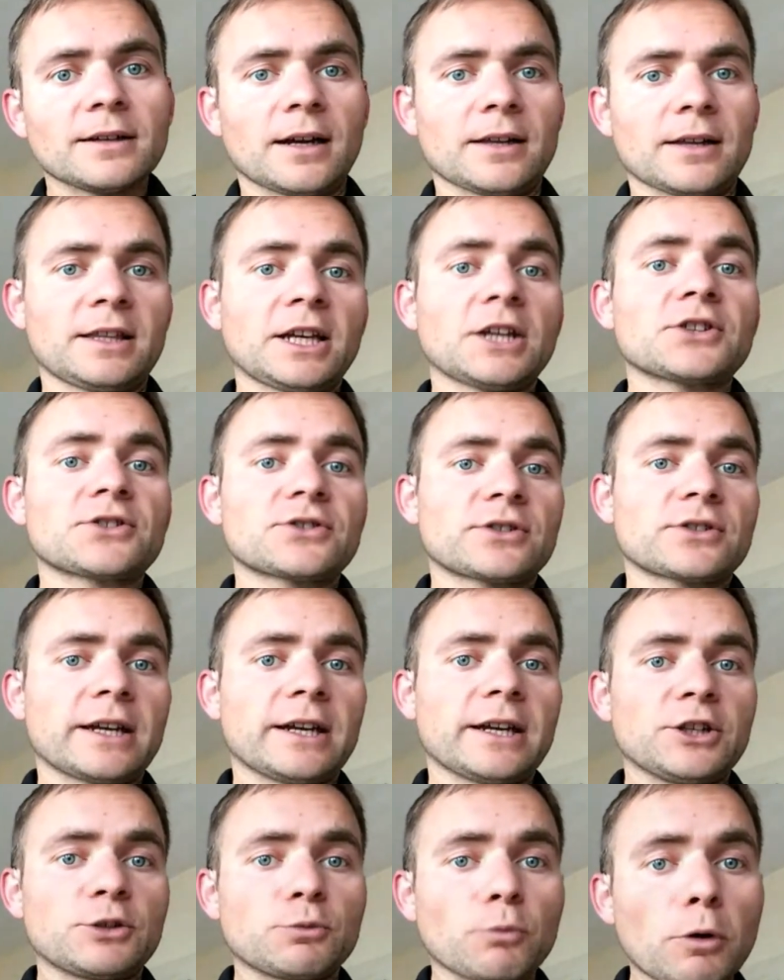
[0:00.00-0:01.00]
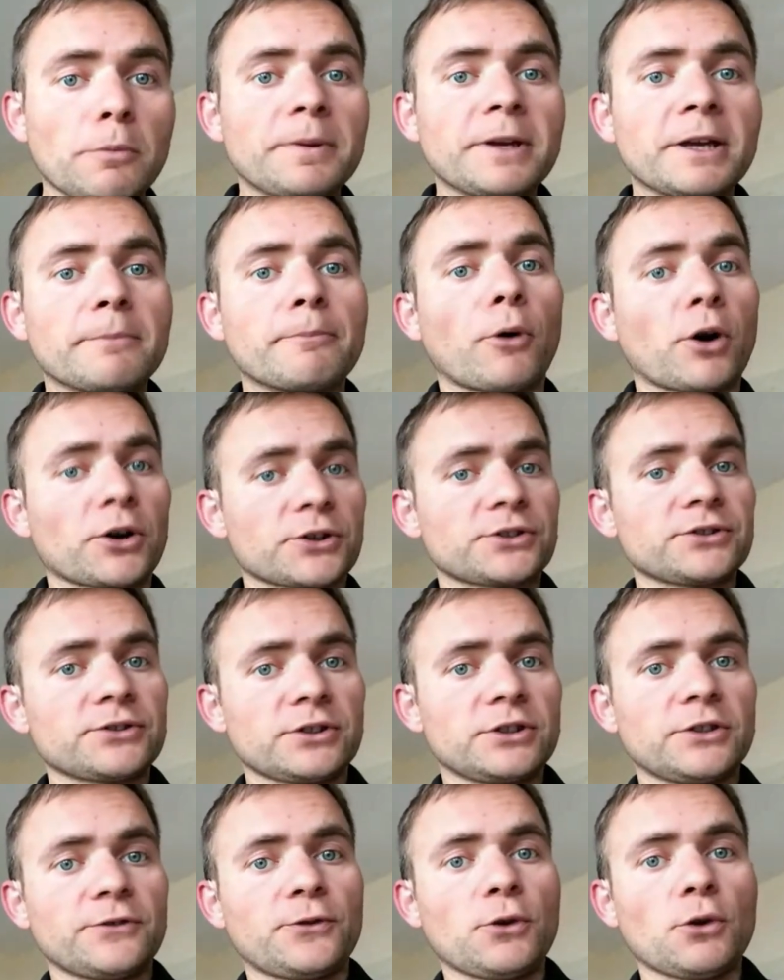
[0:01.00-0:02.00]
I think it will be important
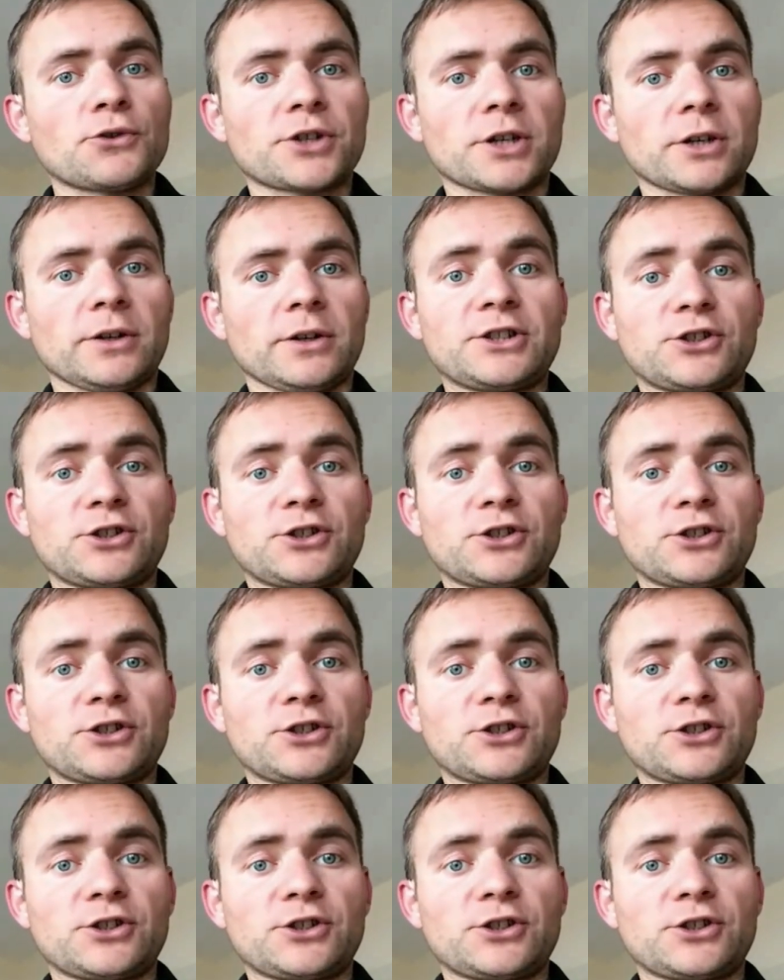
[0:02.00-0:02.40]
in the future.